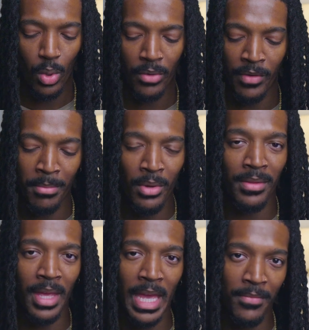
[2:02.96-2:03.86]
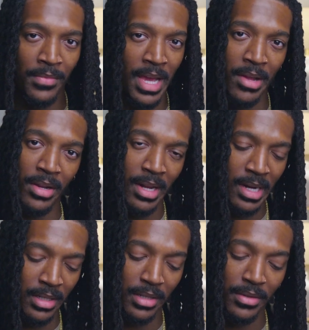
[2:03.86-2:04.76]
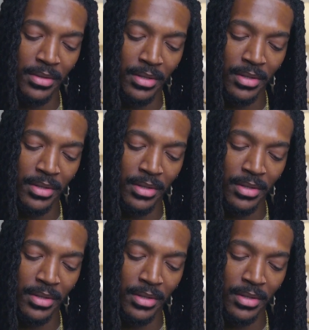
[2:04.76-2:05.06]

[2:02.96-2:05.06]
what if I moved the F down an octave?